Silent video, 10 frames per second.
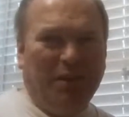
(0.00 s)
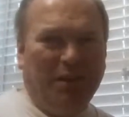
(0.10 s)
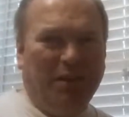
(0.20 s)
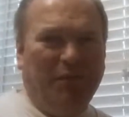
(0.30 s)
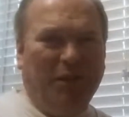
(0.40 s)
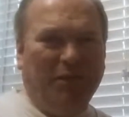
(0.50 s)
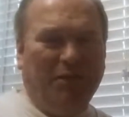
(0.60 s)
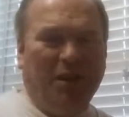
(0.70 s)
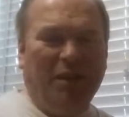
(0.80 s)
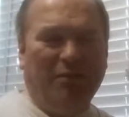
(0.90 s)
and I found a
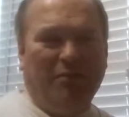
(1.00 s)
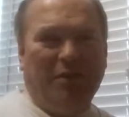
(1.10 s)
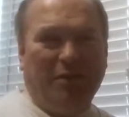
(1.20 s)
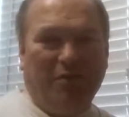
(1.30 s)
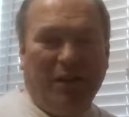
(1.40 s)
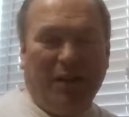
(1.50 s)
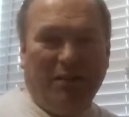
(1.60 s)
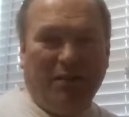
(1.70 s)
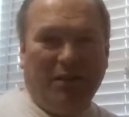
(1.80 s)
dollar on the ground.